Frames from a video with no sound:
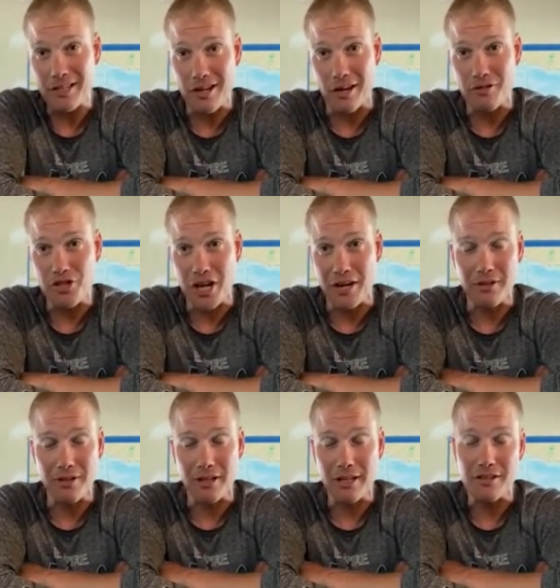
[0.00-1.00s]
You know,
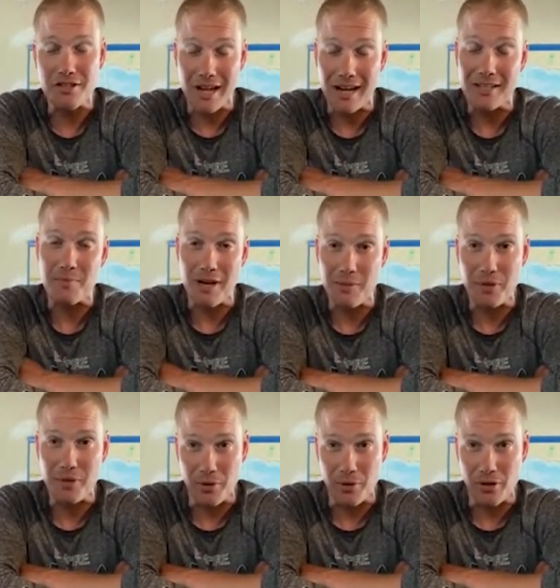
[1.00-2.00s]
generally there's not as many
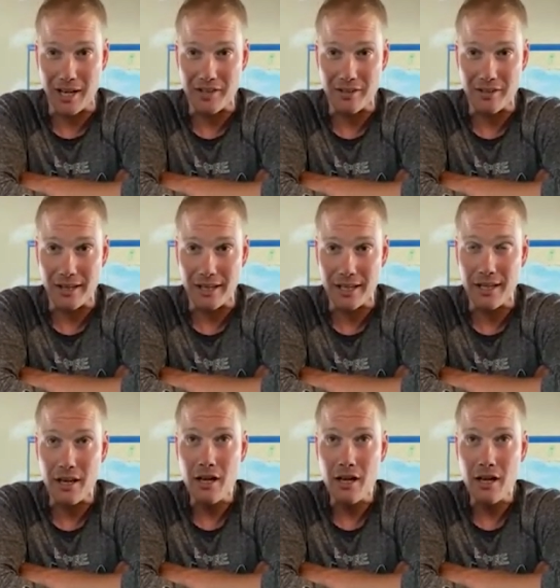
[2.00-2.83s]
people on the lake.